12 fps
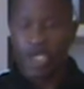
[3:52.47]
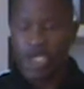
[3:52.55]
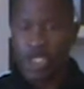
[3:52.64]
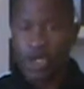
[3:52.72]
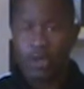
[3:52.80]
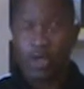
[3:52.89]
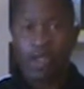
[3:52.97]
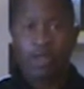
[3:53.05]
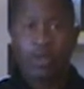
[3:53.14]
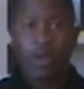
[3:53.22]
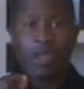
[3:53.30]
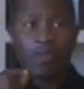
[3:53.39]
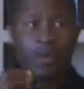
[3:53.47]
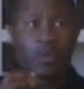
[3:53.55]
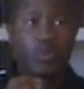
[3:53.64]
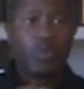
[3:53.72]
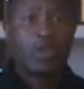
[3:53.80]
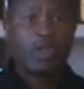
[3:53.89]
one of the
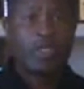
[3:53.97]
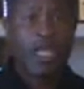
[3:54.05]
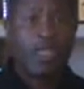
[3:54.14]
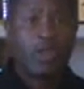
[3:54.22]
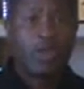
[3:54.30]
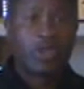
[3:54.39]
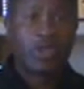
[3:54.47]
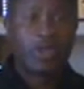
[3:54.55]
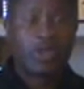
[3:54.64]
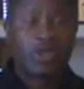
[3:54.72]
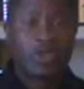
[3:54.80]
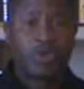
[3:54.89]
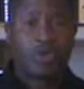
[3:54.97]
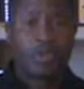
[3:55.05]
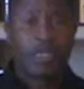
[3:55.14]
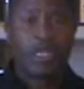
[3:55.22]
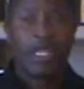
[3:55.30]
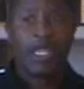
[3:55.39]
most rudest things you can do as a
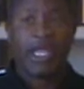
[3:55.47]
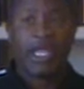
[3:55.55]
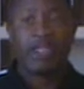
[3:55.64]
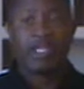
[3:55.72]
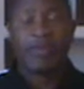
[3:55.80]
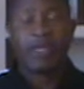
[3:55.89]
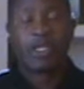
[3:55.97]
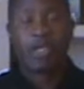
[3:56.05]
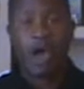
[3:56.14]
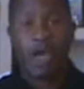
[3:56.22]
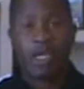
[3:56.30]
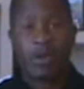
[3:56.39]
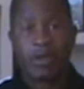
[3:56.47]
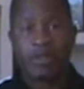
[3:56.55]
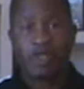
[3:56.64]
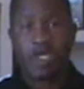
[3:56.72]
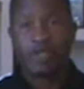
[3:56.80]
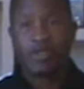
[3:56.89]
student is to be talking while
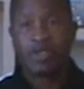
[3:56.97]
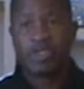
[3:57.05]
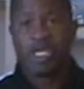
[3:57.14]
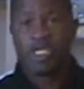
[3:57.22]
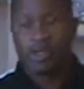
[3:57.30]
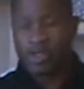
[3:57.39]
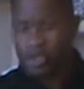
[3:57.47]
the teacher is teaching.